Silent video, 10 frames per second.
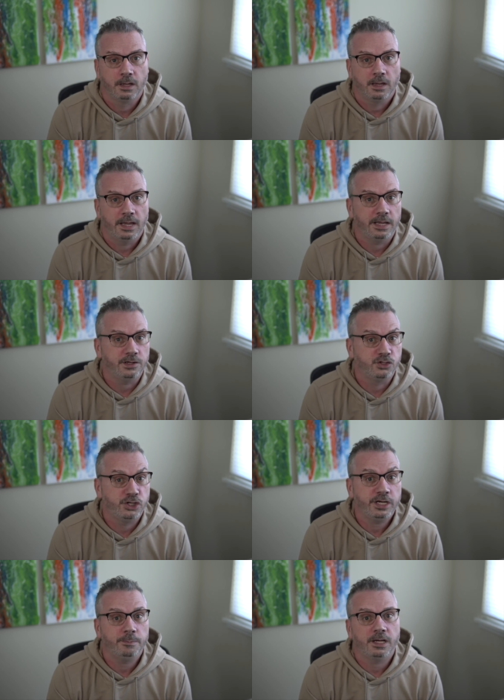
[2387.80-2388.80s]
And as
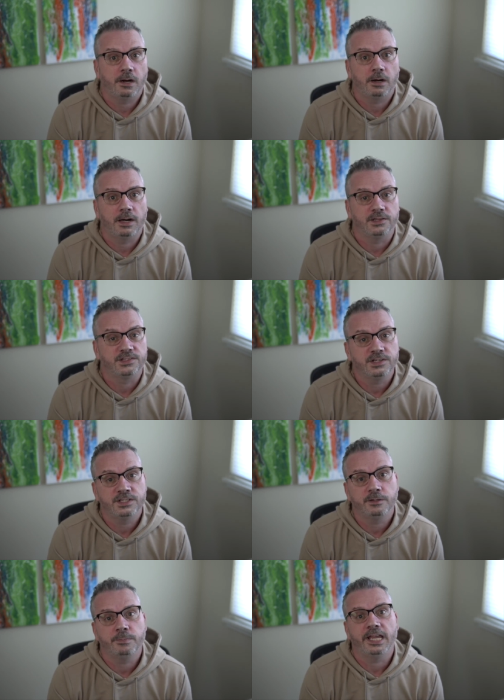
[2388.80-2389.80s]
GDPR and
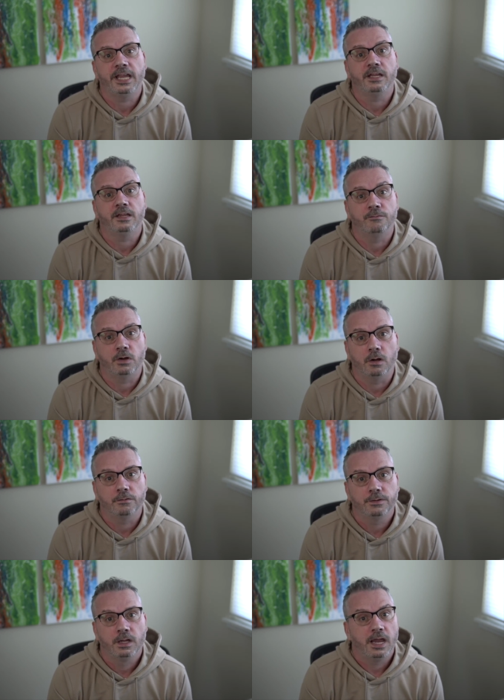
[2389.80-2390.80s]
CCPA evolve,
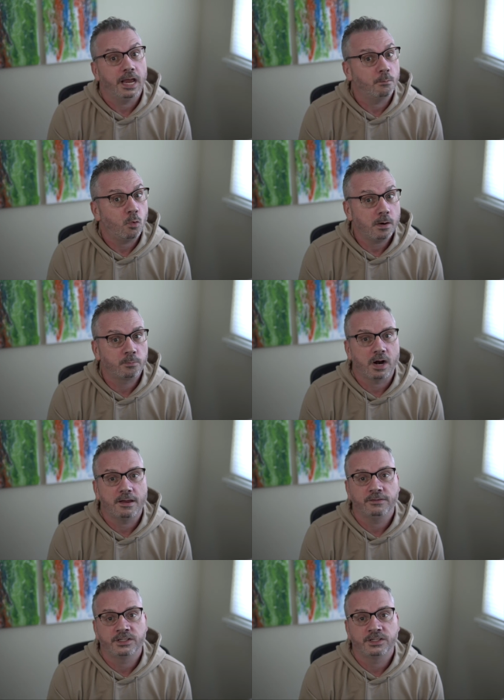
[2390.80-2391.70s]
and more privacy